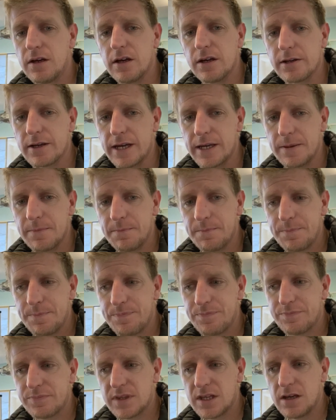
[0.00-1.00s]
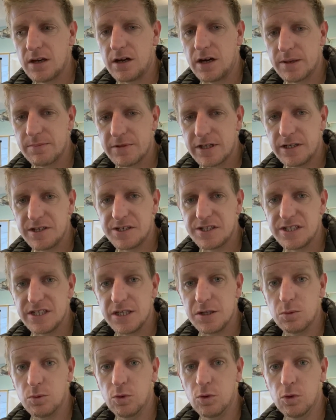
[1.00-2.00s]
Okay, I'm going to see
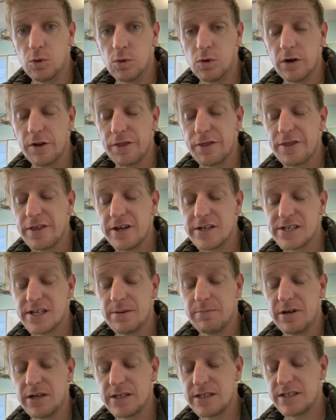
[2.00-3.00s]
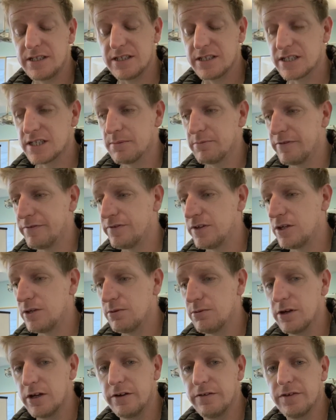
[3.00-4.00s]
you all on Thursday. I might see some of
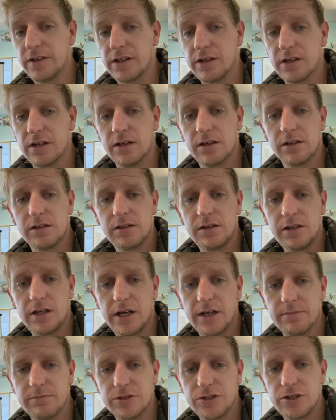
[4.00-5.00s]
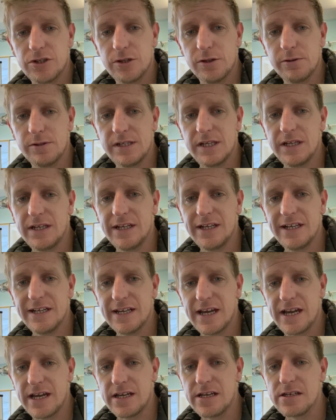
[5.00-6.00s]
you over the 2 TD
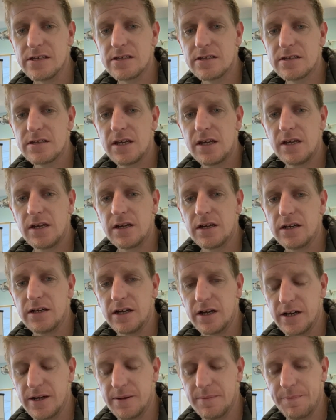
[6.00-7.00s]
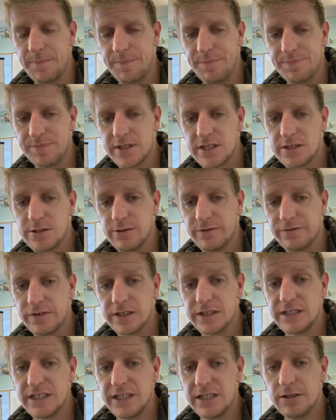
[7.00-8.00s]
days. So if
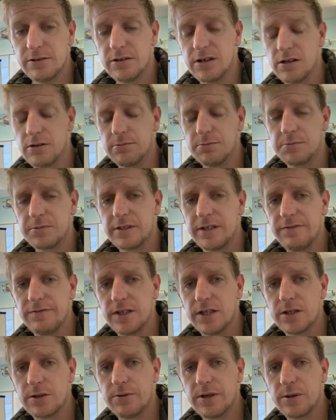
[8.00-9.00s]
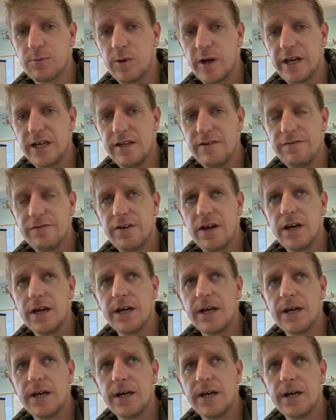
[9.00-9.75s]
I see you, I'll give you a quick wave.